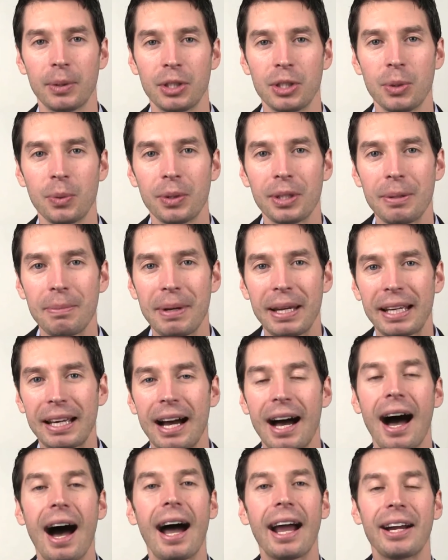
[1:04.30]
When you want to make
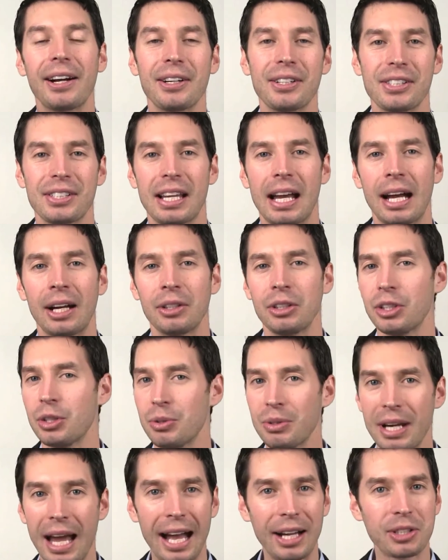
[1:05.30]
a higher sound,
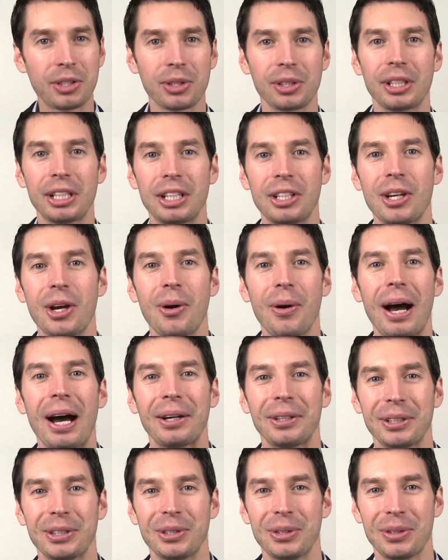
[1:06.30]
you naturally know
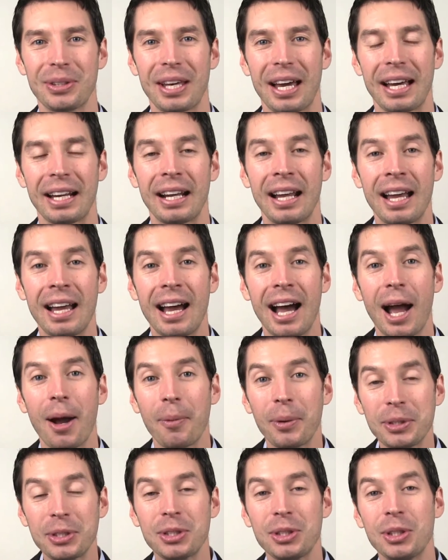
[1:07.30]
how to do that. I
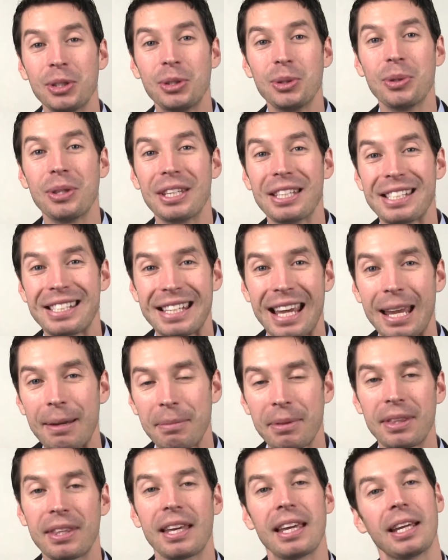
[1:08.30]
want you to do the
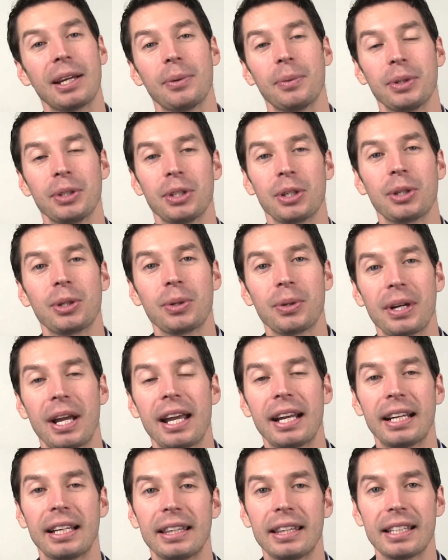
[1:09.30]
same thing when you're
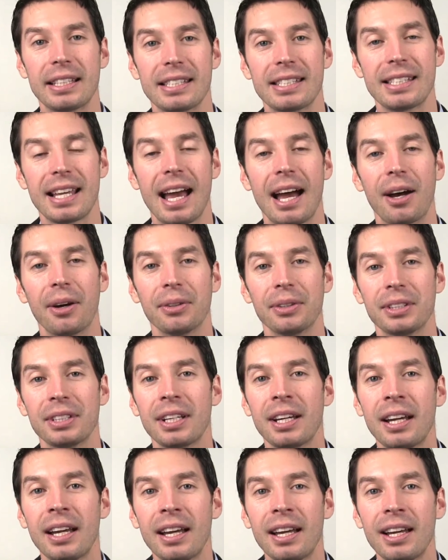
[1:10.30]
creating this
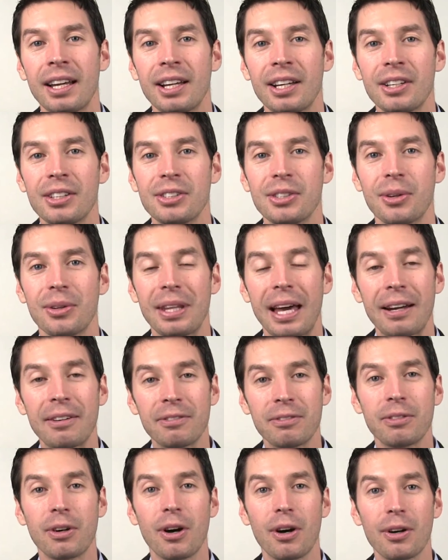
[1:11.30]
sound. So that
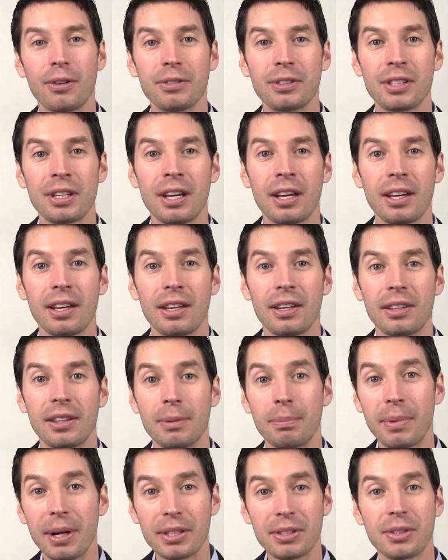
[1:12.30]
involves
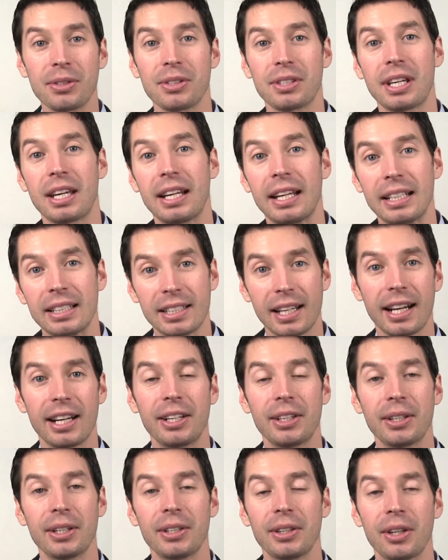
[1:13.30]
the muscles getting
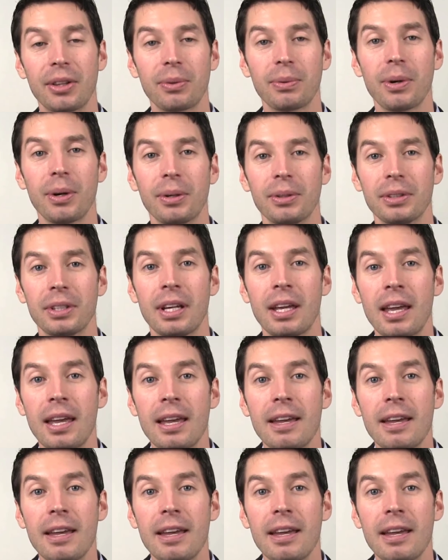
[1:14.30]
tighter in the throat.